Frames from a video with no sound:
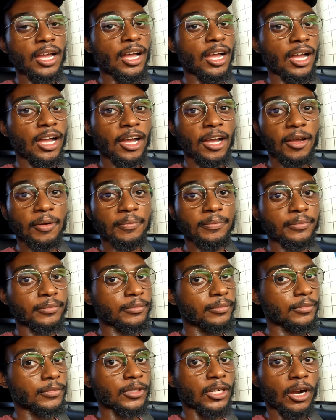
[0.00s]
um,
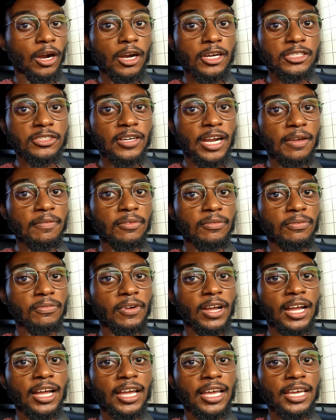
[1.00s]
car's driving
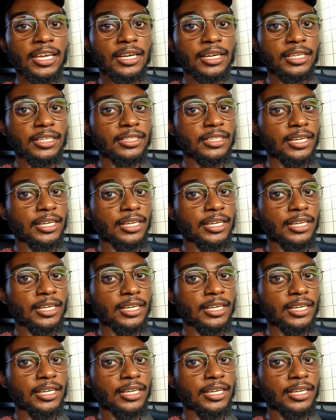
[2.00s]
fine it